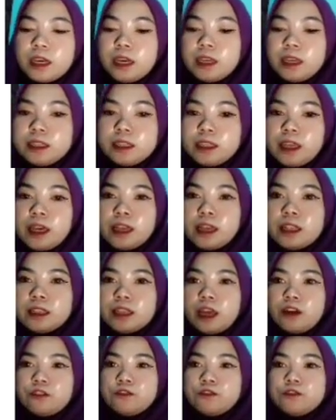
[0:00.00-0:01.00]
And
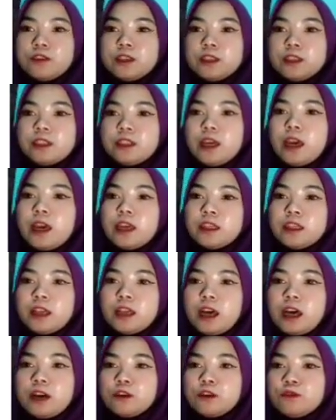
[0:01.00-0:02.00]
then after that
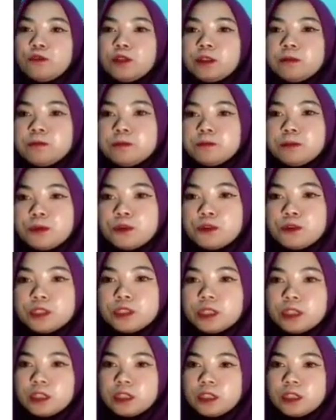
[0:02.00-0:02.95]
I will put